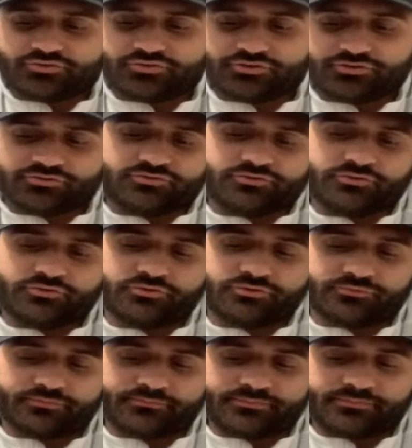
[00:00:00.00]
your true,
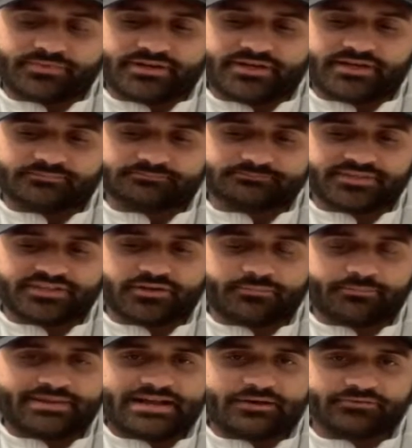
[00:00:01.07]

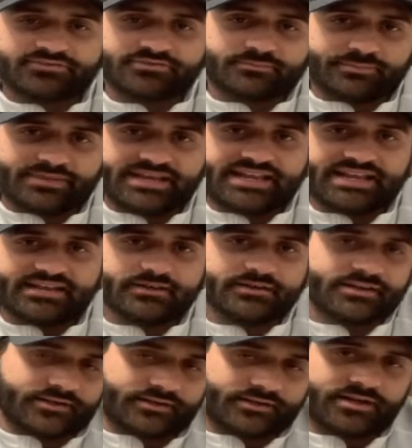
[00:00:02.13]
bounce, bang, and cut